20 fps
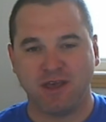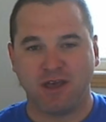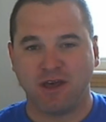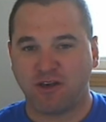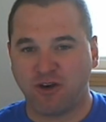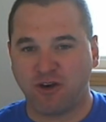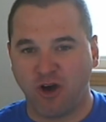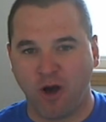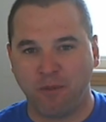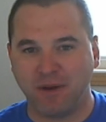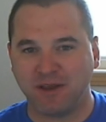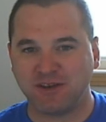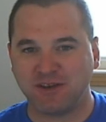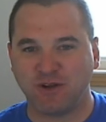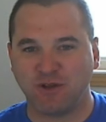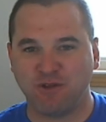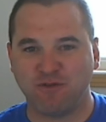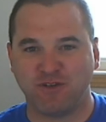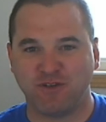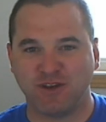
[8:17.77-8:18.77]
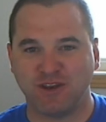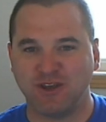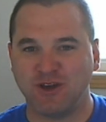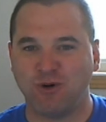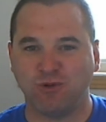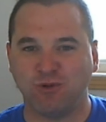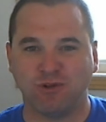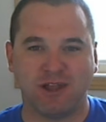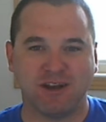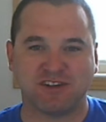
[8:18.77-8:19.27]
Comment on the video,
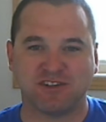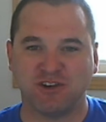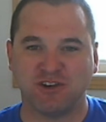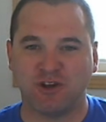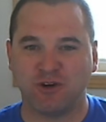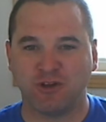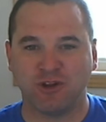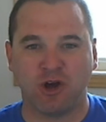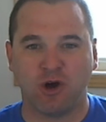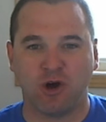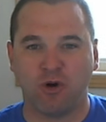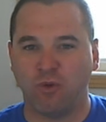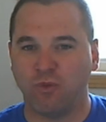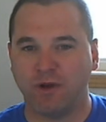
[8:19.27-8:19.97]
let us know,